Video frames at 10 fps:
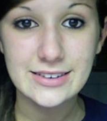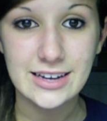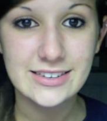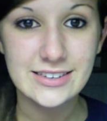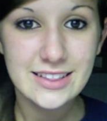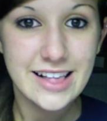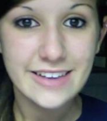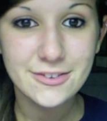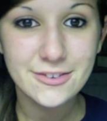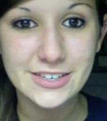on to the
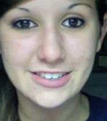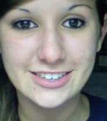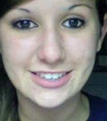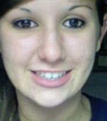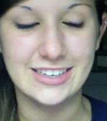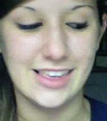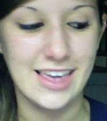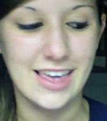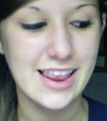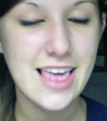last question.
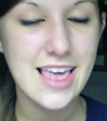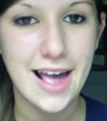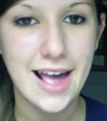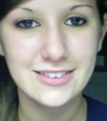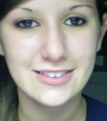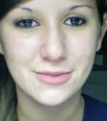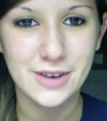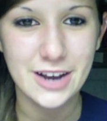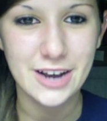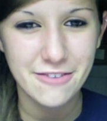Katie asked
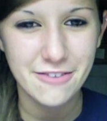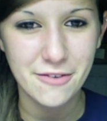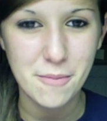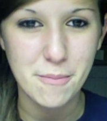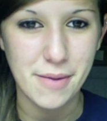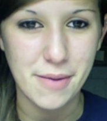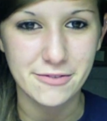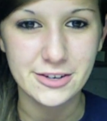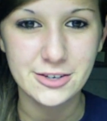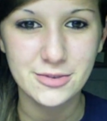what our favorite
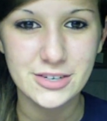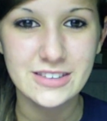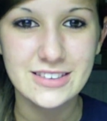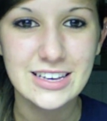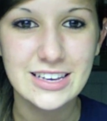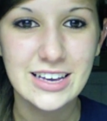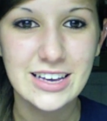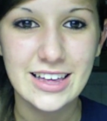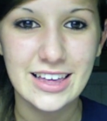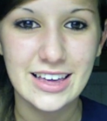beverage was,
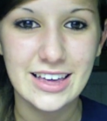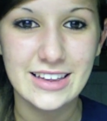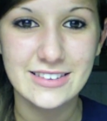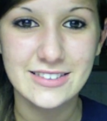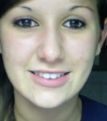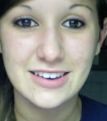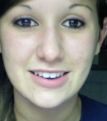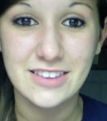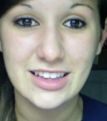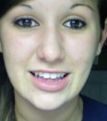and this is
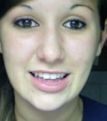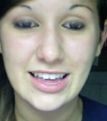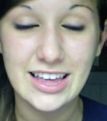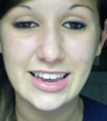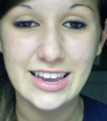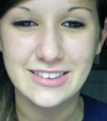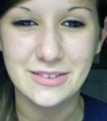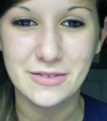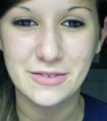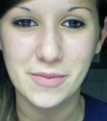definitely an
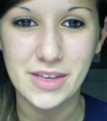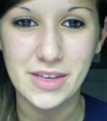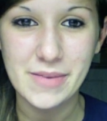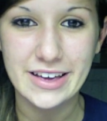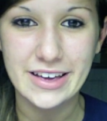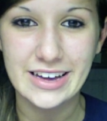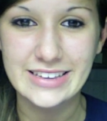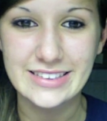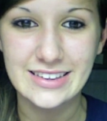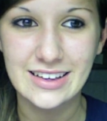easy one for me
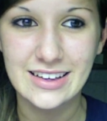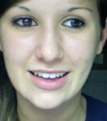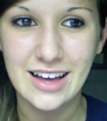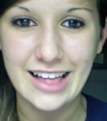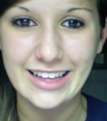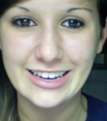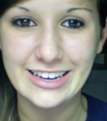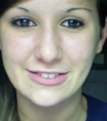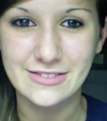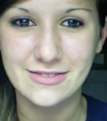because I like
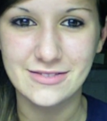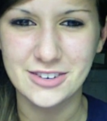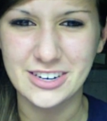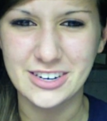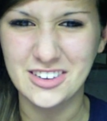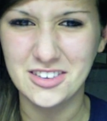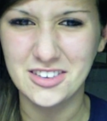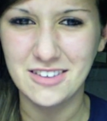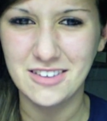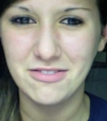to drink
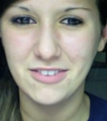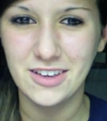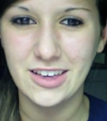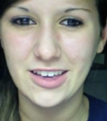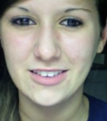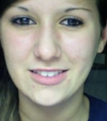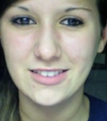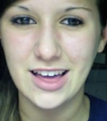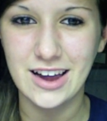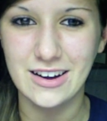stuff, I guess.
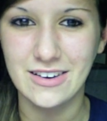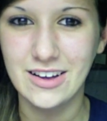I don't know.